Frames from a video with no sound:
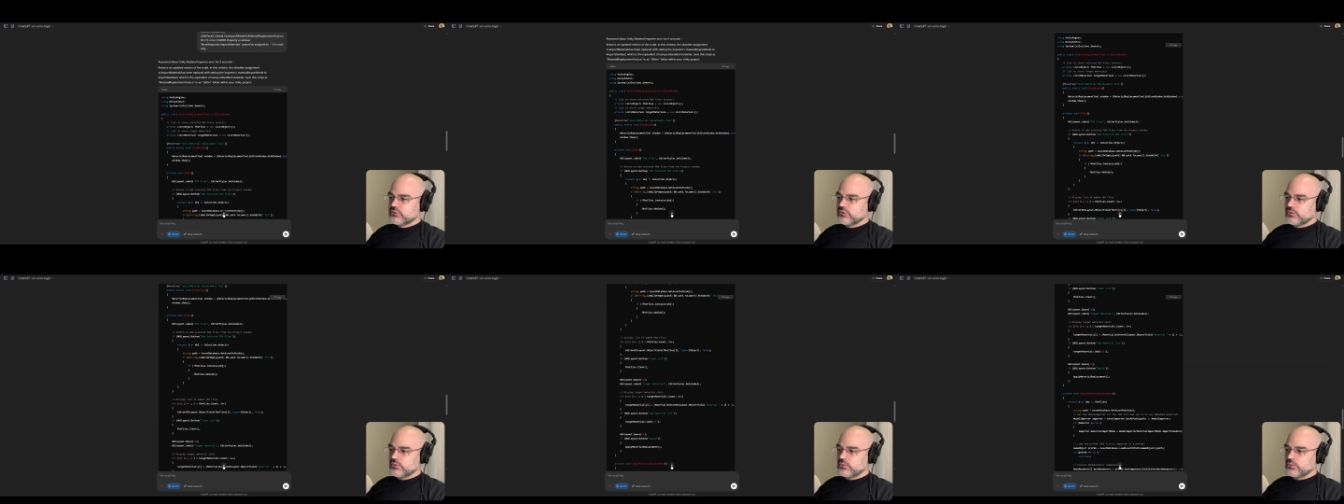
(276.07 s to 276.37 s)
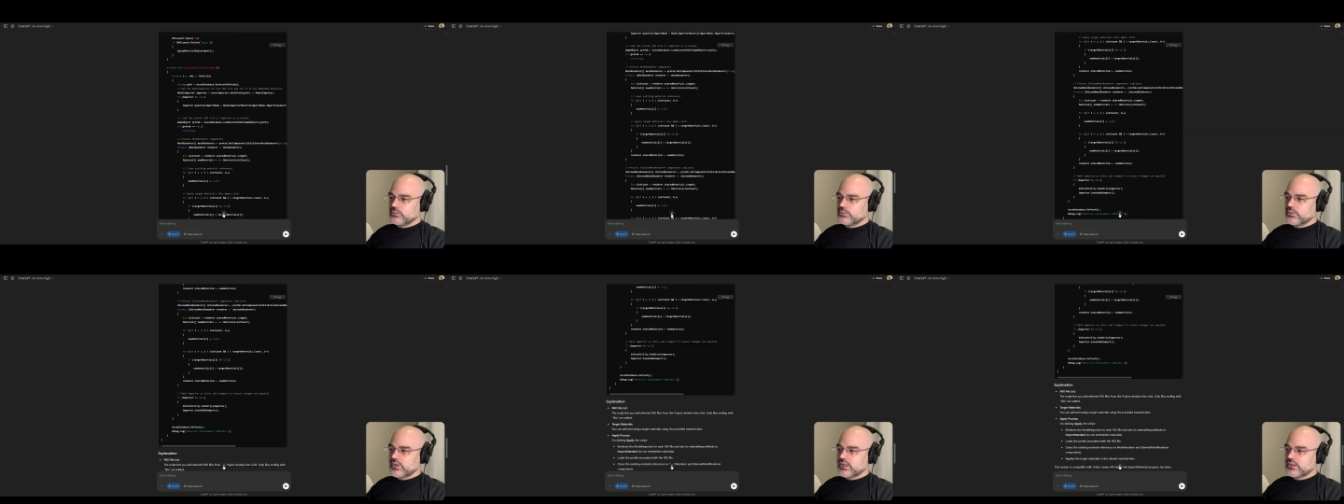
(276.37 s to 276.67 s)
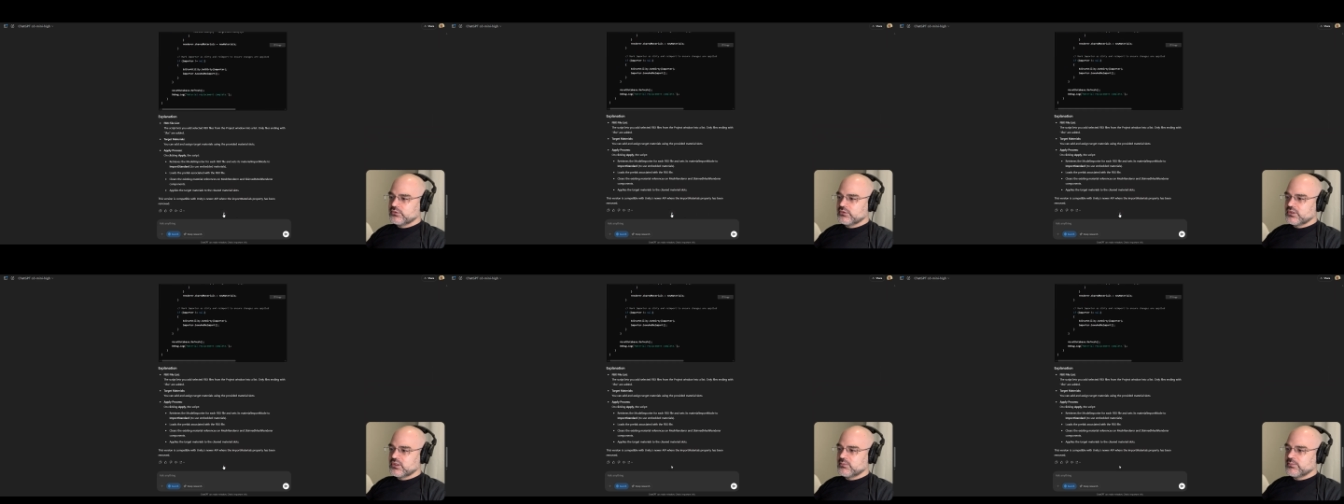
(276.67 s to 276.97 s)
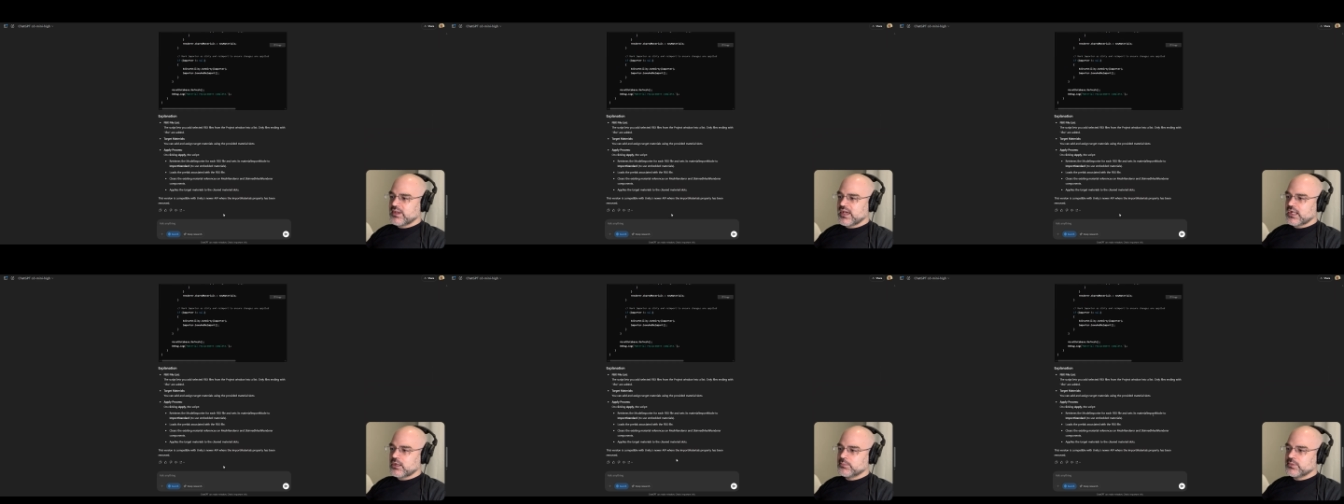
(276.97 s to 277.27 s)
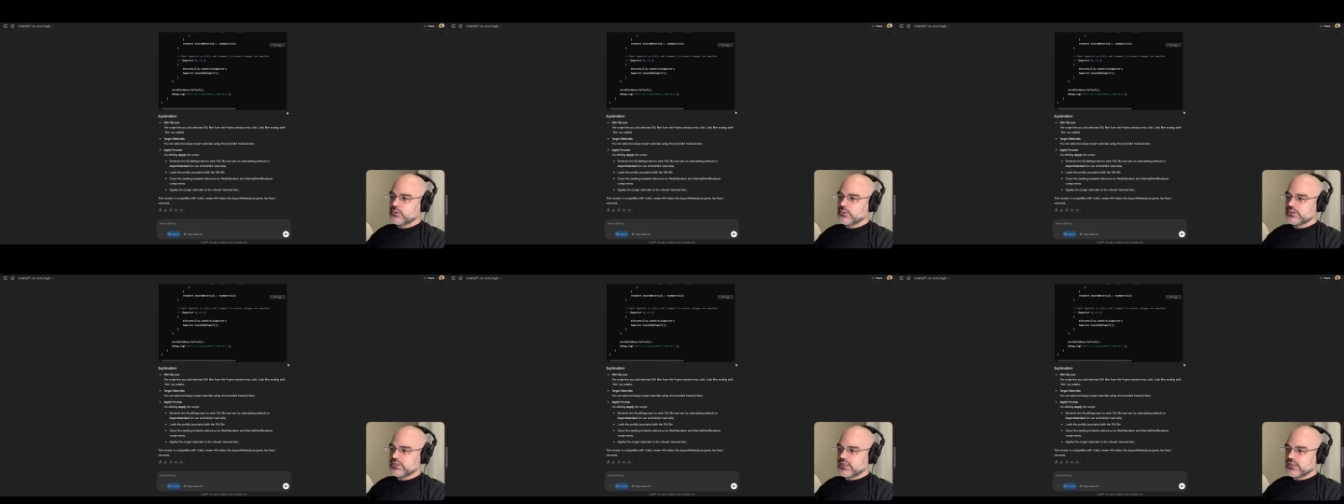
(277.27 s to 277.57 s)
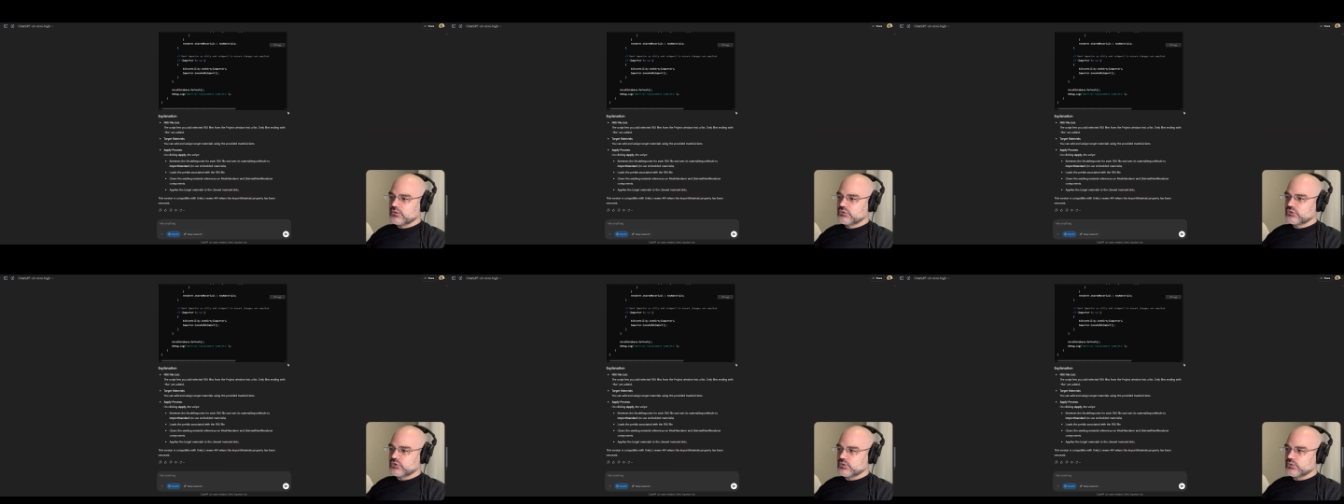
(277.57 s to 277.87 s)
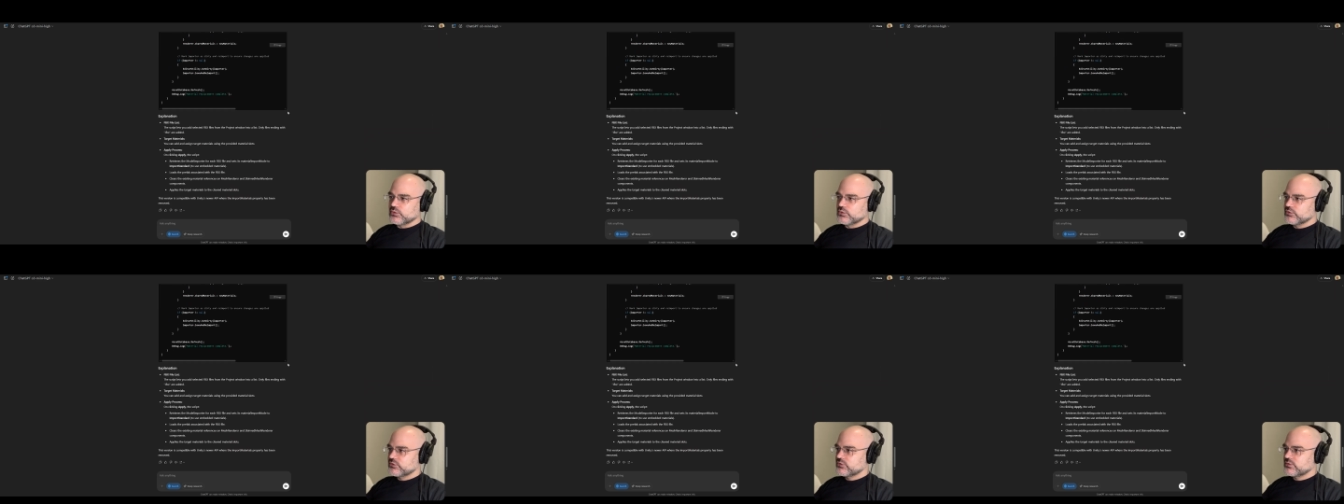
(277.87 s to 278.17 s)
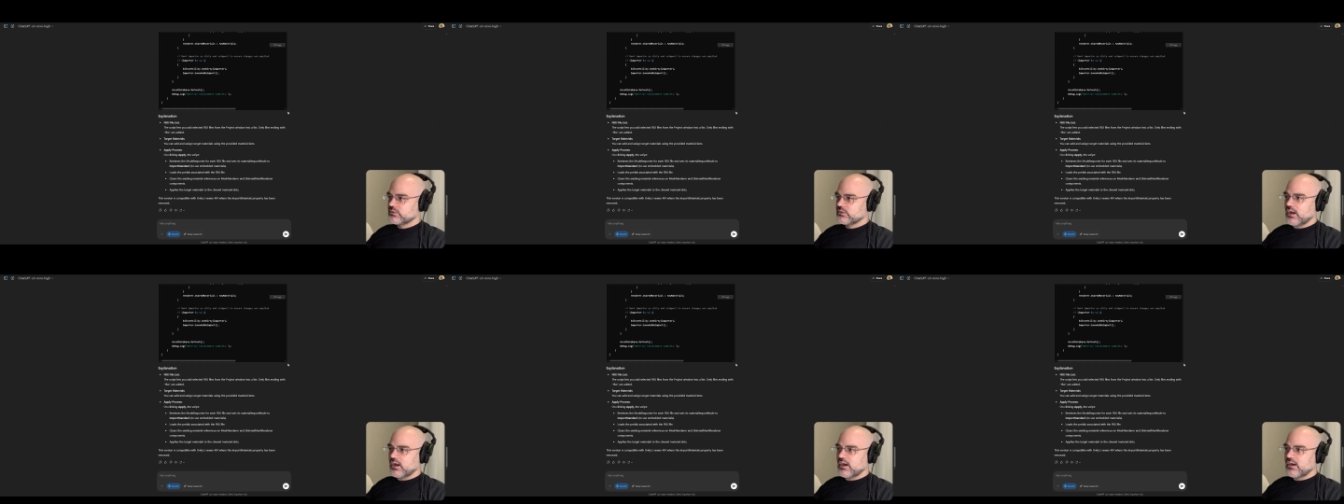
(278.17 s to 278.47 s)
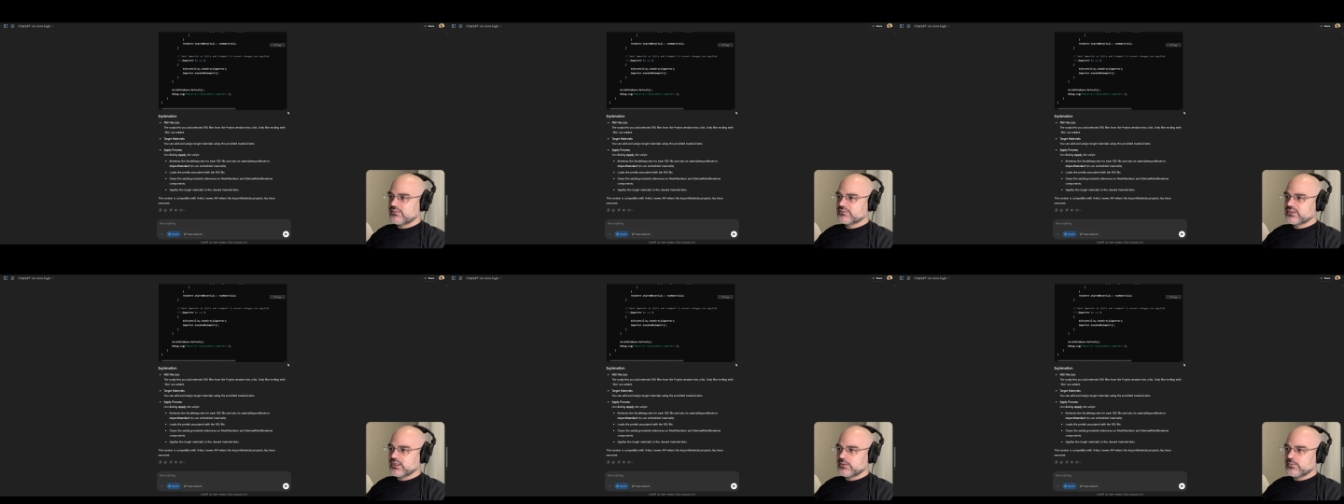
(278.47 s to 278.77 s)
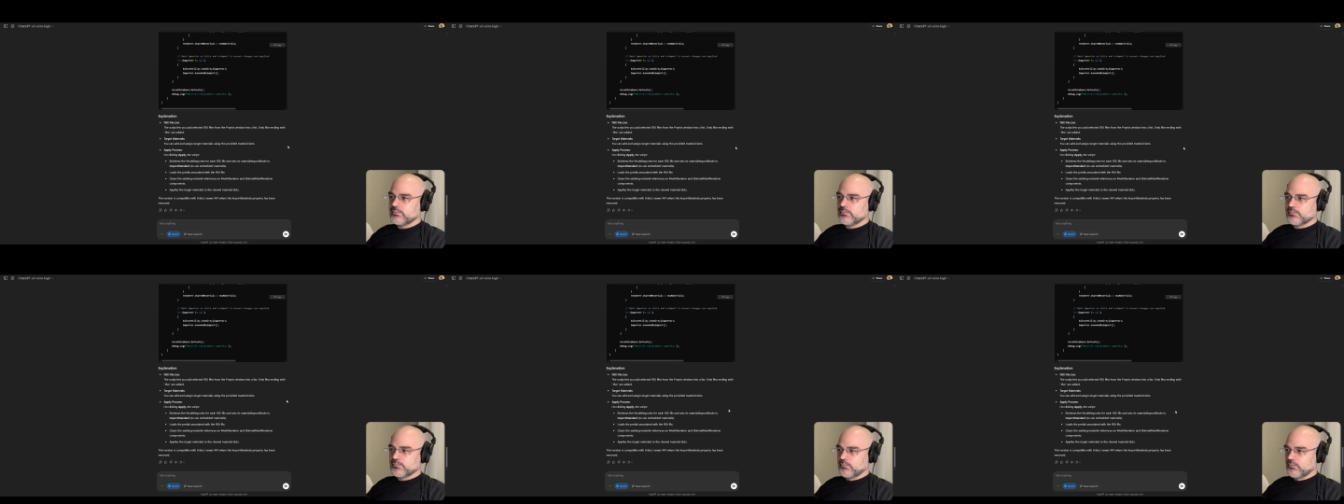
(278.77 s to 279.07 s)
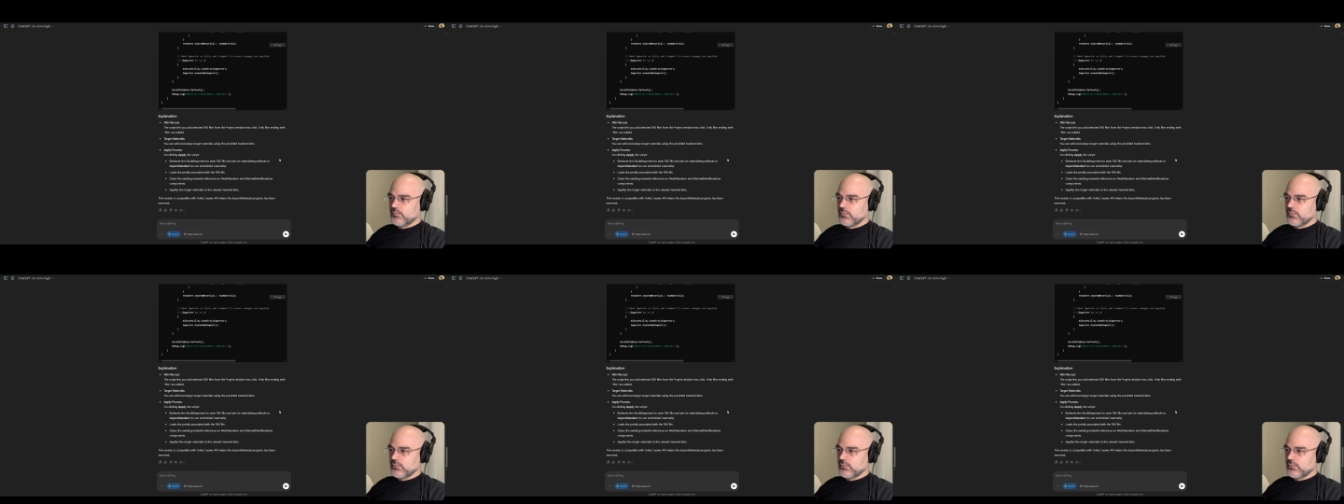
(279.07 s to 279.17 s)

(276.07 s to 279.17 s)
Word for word: you'll run into compatibility issues often.